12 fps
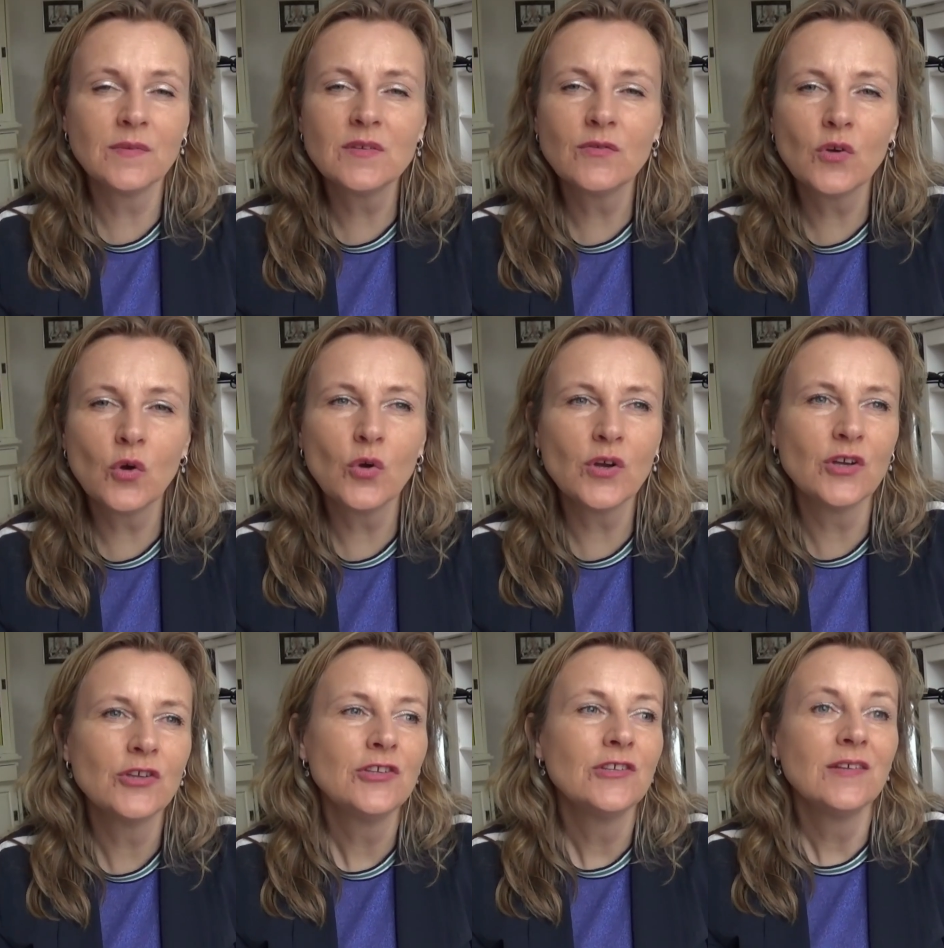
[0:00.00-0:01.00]
Of
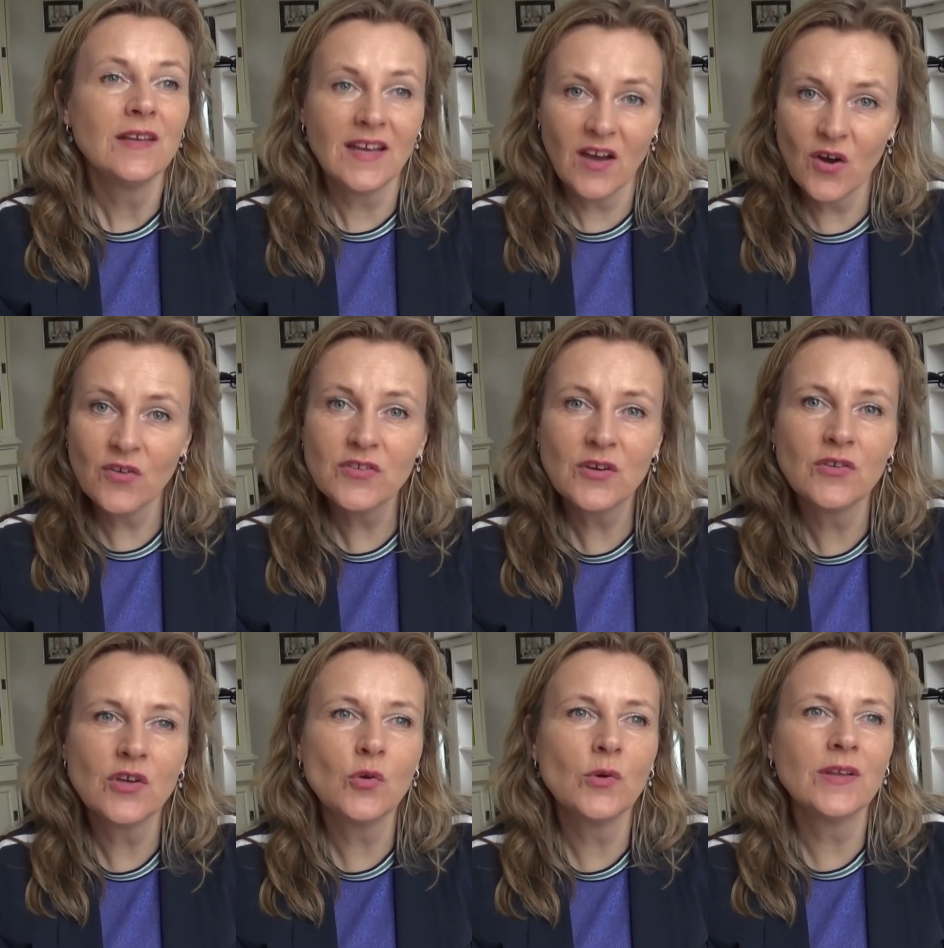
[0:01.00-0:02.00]
course, they also
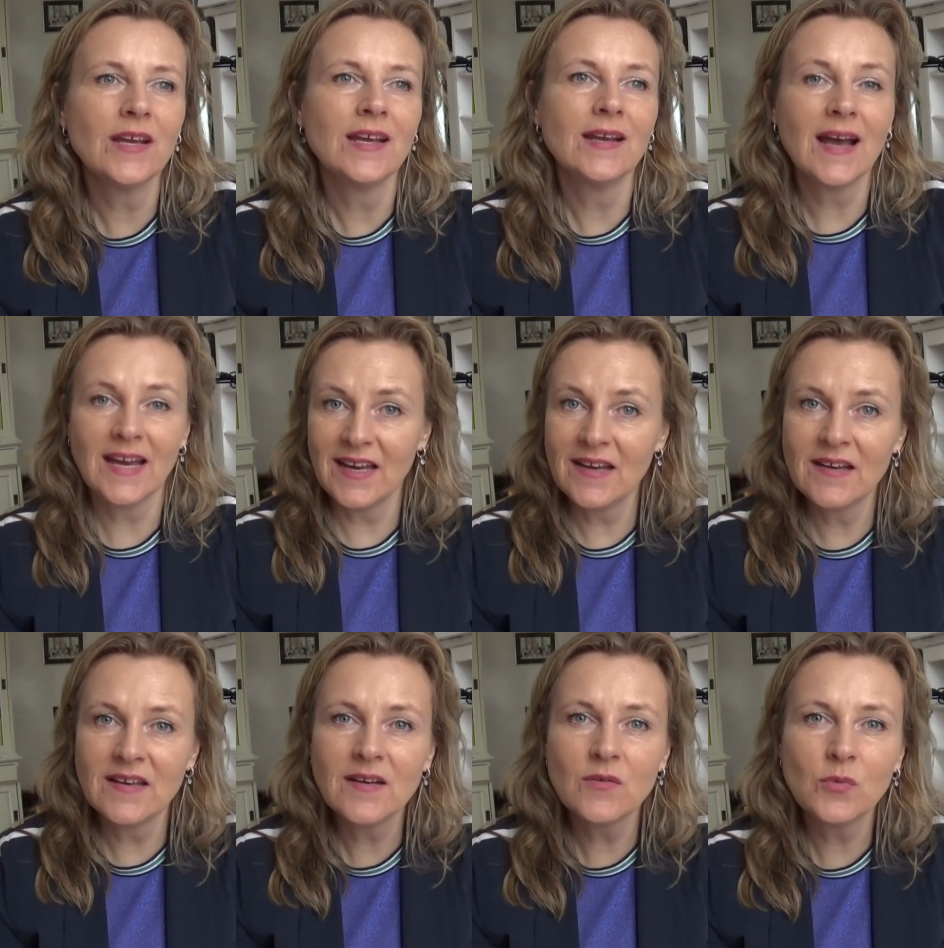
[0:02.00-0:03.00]
know what they
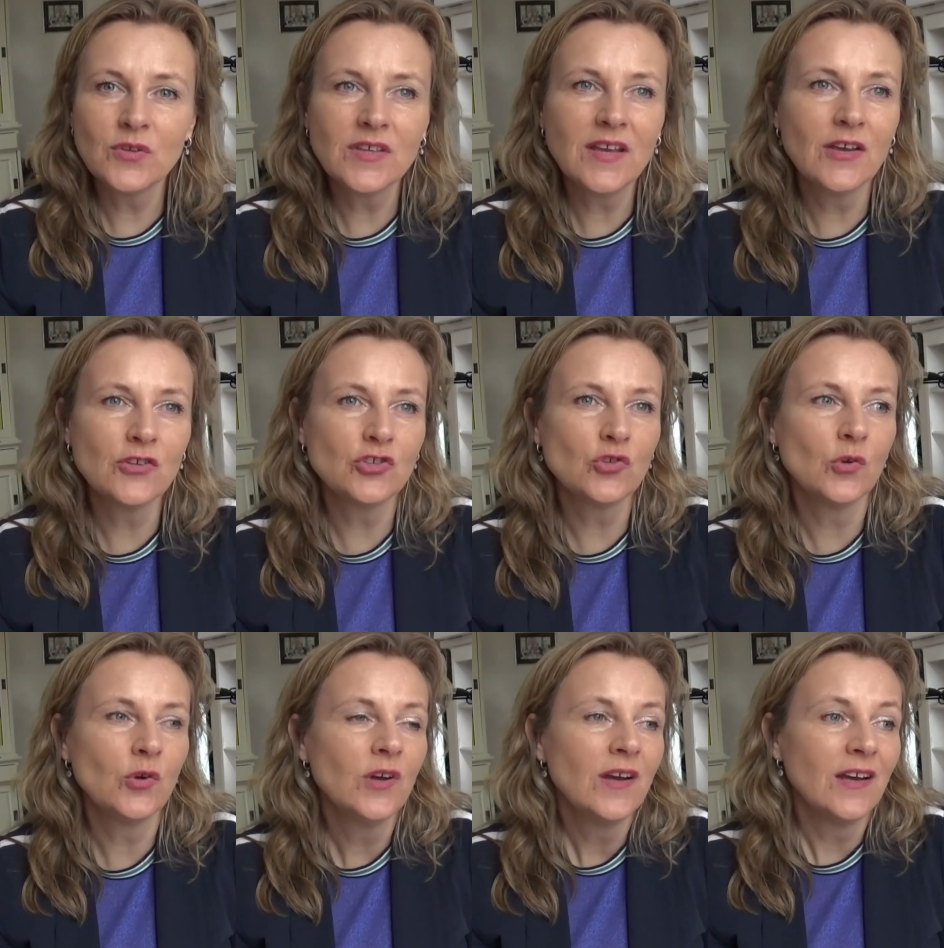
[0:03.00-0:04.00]
like, what they
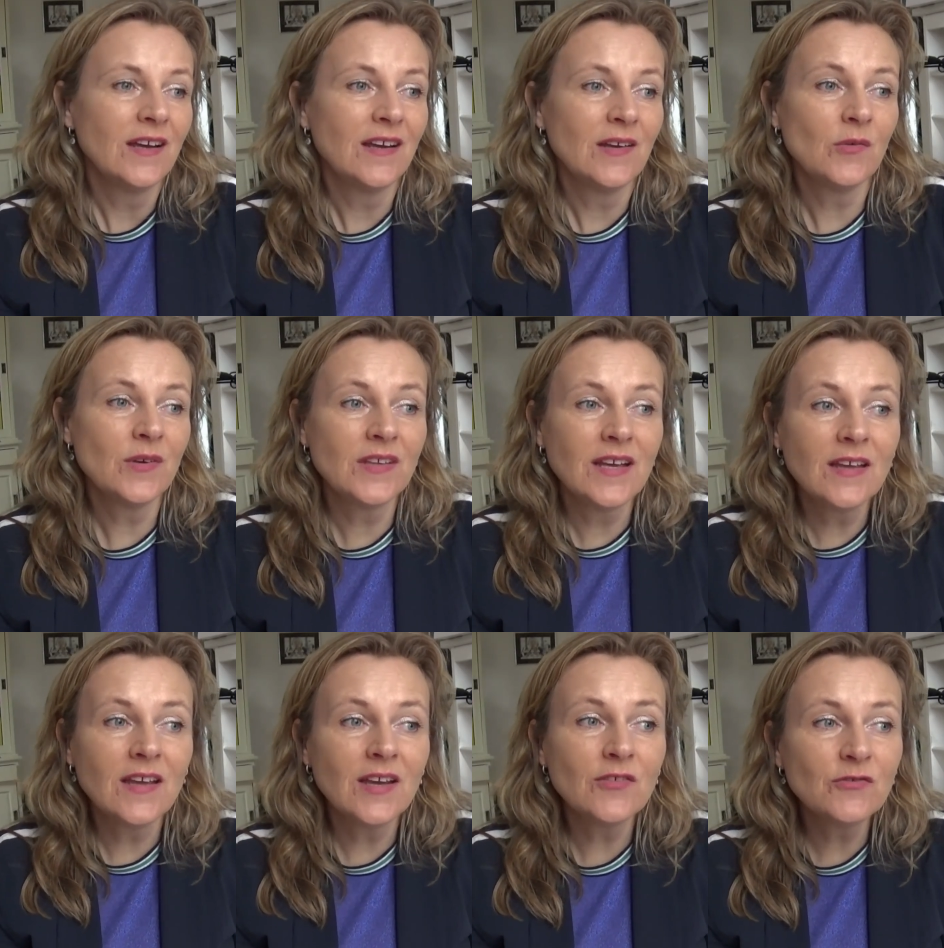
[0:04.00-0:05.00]
enjoy, what they
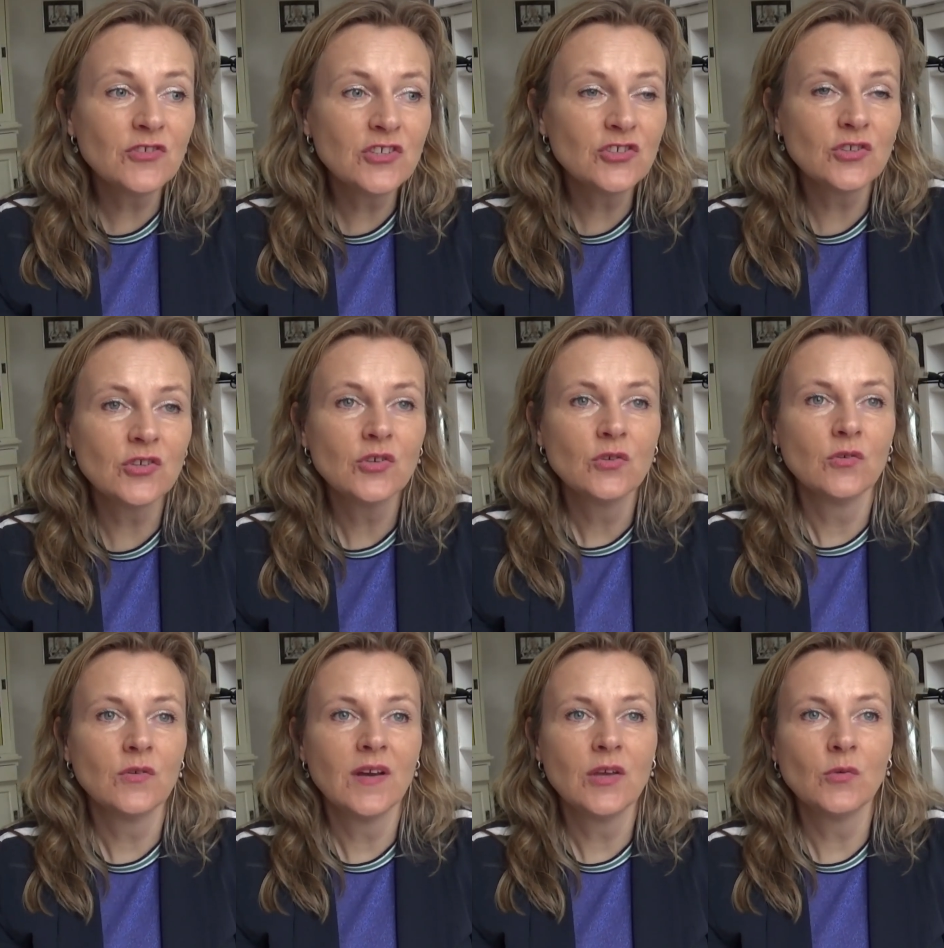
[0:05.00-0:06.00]
love to
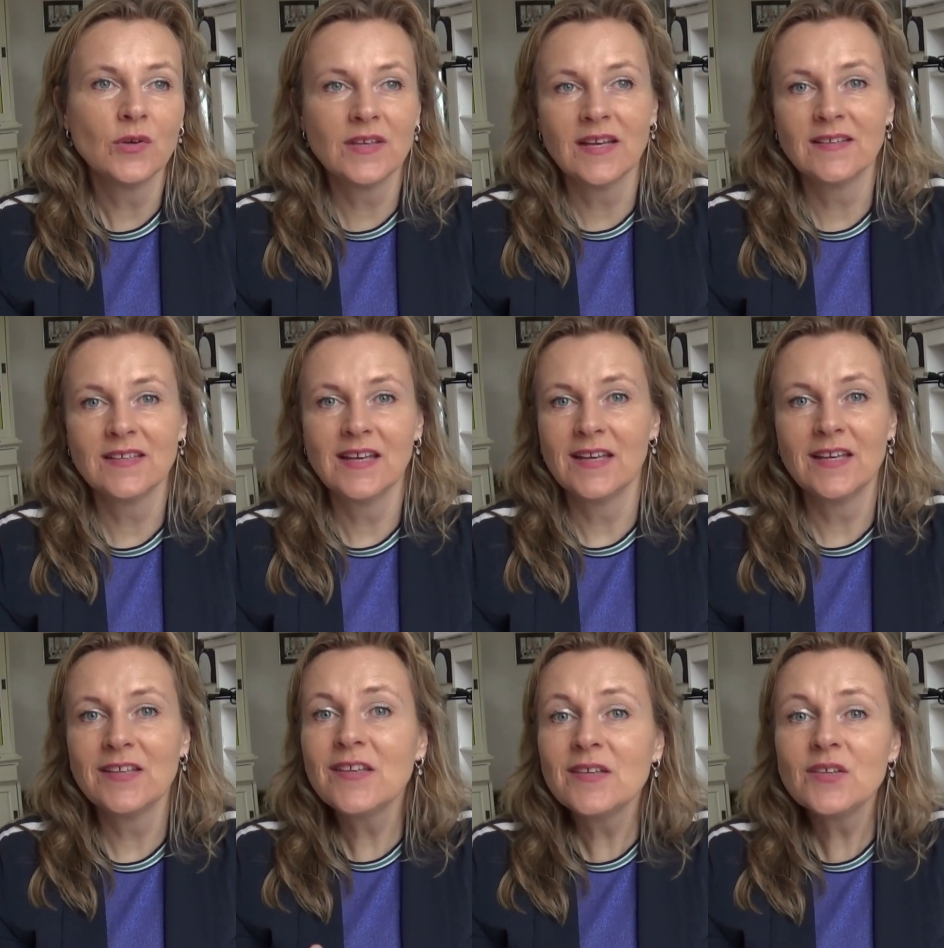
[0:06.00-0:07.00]
do, and what they think
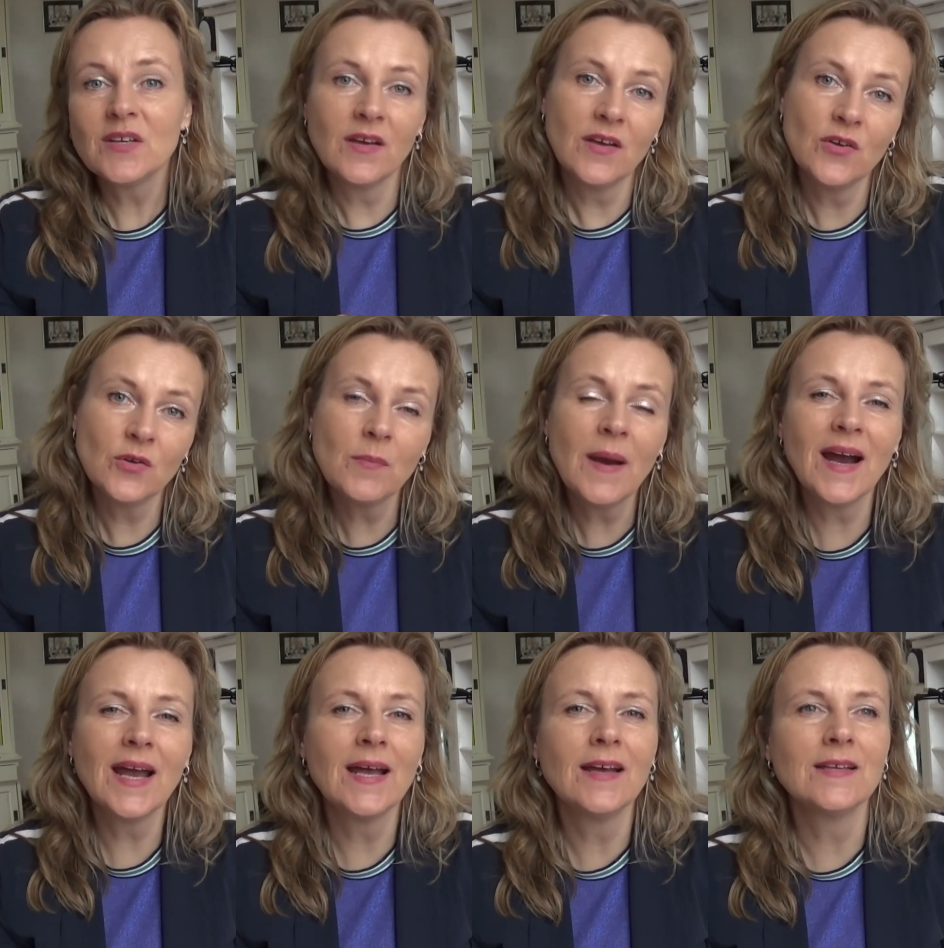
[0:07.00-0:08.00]
is good or
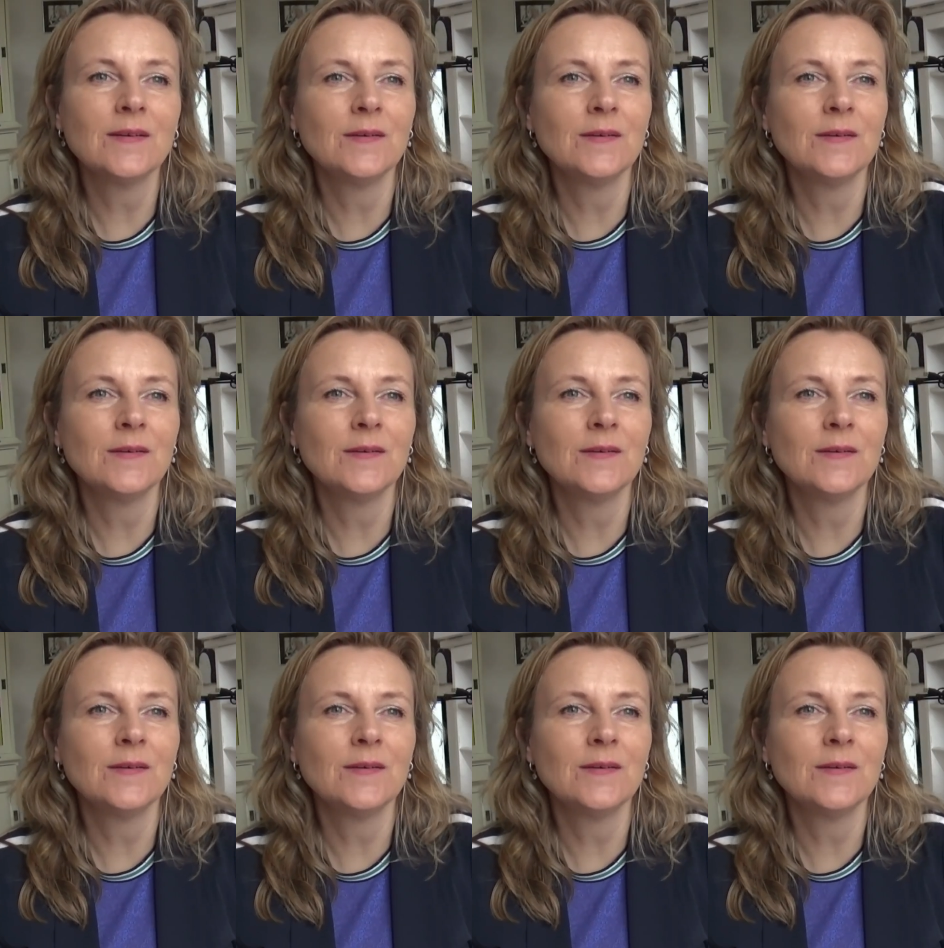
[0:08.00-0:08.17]
bad.